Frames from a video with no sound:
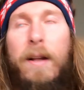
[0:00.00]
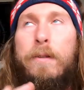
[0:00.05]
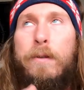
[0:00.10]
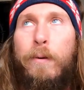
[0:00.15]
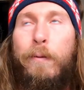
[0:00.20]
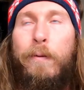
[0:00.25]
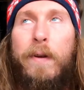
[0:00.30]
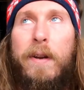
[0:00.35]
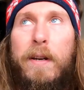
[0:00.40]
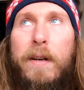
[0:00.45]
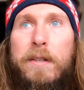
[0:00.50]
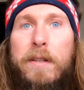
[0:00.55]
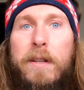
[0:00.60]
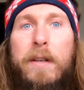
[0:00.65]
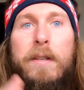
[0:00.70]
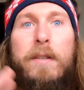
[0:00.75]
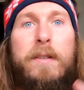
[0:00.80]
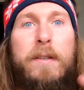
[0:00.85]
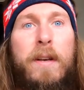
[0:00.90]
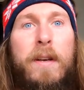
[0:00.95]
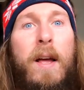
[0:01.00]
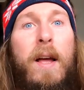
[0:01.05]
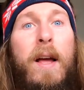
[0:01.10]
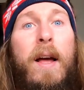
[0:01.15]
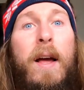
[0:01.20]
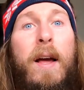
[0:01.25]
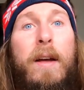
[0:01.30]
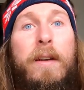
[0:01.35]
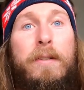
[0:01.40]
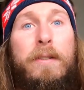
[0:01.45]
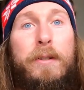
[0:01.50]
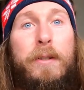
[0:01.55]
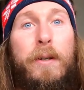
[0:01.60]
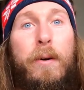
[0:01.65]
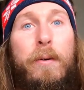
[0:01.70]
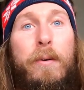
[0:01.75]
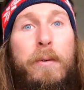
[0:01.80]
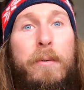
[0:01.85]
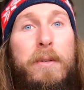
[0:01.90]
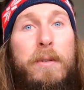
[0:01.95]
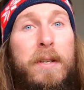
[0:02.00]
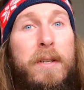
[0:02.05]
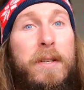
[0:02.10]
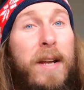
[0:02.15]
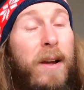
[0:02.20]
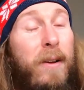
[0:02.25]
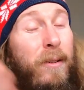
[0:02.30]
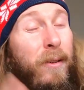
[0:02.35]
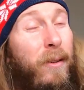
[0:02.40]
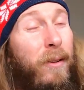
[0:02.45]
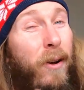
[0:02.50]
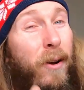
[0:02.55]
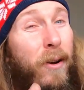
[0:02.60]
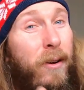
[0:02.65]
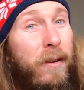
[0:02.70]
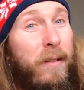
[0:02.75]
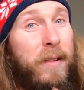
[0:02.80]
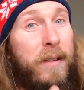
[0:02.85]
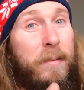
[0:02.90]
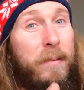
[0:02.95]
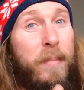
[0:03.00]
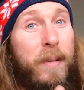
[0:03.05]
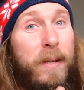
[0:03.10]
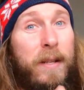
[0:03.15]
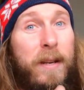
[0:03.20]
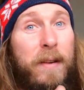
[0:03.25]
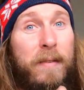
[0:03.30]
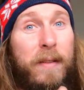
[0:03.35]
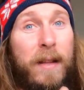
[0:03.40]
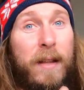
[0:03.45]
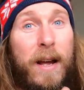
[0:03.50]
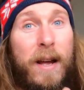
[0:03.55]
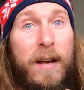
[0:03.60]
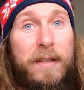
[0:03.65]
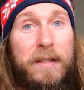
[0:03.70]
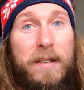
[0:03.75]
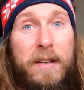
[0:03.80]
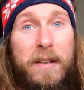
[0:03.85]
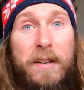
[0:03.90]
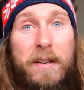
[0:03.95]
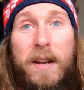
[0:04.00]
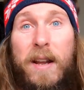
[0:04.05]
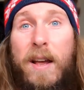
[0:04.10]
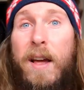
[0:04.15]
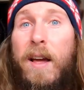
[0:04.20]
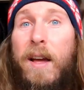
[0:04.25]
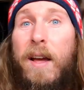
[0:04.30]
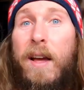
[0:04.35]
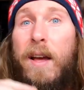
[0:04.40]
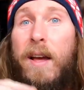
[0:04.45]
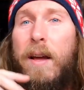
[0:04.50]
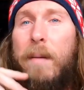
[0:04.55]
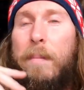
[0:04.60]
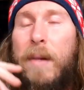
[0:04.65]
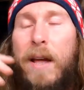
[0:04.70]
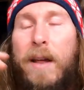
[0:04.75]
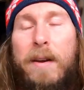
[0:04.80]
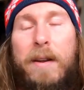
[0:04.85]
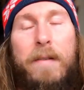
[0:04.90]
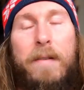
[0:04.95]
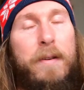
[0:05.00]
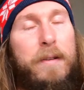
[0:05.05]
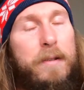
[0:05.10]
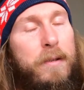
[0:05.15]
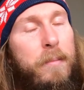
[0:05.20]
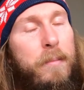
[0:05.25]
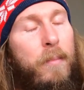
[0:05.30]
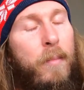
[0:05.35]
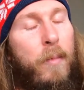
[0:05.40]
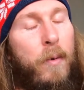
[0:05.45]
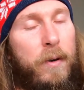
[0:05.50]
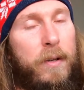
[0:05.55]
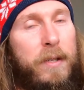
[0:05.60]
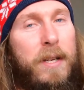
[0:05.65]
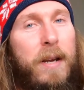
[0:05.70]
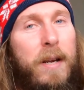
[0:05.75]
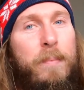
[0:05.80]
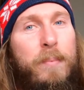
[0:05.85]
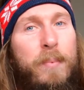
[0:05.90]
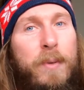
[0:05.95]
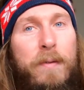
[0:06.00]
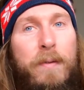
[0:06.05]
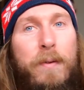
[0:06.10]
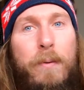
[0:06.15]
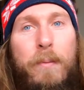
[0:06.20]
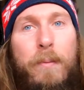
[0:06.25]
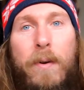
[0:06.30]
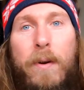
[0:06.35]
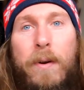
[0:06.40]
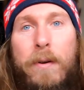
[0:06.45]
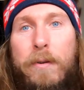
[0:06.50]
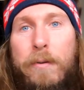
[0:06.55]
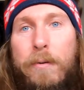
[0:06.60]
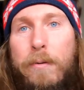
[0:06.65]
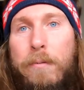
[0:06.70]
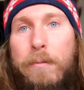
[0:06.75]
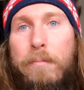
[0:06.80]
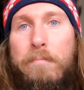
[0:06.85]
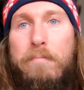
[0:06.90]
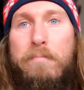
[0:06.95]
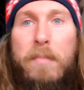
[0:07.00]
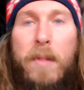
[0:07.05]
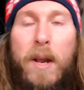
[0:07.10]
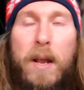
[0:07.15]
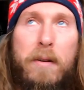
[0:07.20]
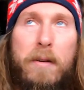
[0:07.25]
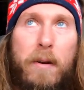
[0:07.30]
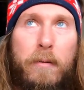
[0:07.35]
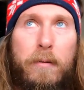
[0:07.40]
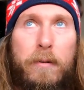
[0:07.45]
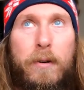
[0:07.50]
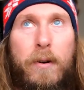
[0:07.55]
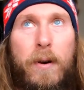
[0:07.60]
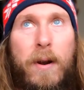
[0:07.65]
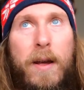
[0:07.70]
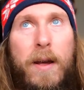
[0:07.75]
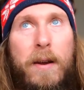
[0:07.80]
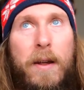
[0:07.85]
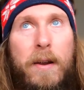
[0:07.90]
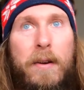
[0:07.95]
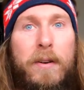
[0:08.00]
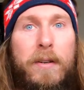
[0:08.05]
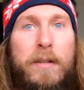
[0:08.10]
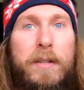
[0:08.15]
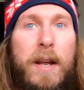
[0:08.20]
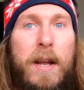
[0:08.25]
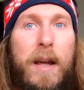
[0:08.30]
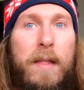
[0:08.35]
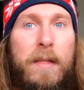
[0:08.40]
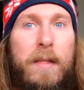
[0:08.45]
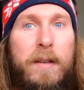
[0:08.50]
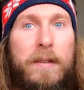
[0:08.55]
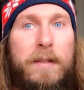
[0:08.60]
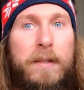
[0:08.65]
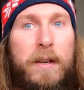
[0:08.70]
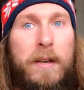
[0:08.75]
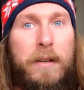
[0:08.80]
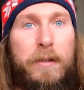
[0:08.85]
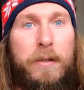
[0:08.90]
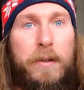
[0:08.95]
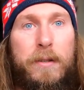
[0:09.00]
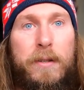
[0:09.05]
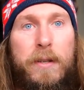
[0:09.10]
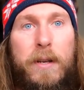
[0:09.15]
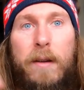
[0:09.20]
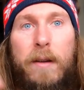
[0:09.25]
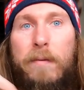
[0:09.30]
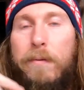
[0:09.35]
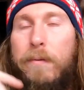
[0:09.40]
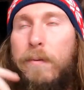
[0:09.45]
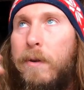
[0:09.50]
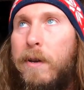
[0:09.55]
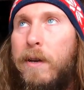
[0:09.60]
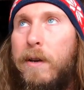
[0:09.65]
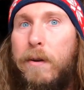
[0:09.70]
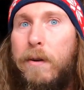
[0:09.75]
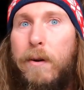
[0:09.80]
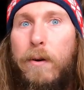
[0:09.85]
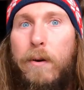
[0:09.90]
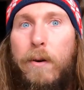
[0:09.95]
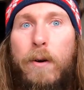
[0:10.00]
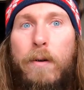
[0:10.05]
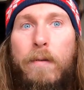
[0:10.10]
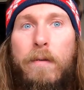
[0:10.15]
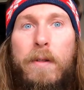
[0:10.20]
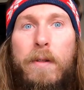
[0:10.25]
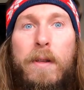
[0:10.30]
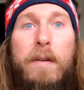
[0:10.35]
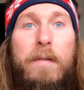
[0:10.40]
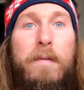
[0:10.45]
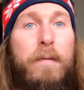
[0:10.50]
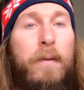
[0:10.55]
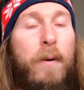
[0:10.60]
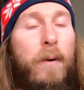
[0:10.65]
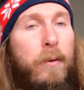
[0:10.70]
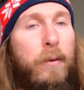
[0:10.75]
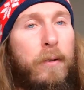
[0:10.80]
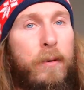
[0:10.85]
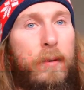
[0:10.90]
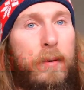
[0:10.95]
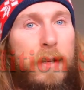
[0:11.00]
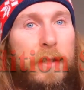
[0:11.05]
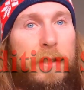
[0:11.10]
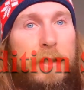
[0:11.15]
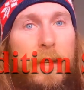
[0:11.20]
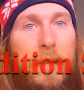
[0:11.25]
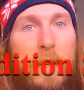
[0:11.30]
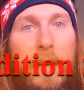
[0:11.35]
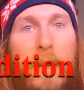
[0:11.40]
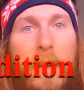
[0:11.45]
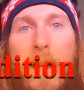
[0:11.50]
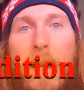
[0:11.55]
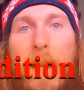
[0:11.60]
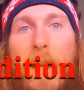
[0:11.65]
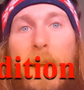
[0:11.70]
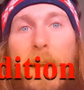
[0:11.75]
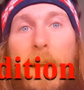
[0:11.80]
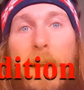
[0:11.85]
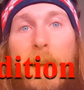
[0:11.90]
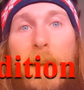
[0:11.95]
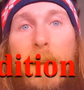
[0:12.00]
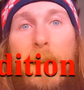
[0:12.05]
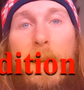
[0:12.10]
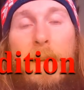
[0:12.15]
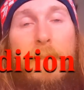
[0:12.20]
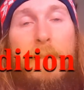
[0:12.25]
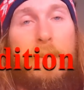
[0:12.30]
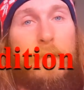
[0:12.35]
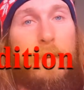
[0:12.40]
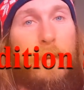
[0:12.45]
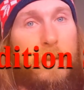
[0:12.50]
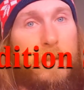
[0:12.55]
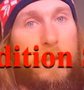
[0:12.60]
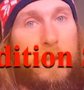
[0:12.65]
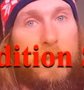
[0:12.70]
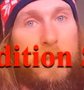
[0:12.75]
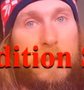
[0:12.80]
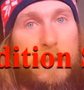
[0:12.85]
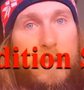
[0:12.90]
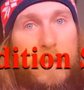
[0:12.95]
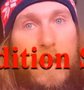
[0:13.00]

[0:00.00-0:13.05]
To finish this and show you just how long this belief lasted, um, and even some more tips if you want to you know, try and understand these things yourself, we can go over the folk tradition uh, and the sources in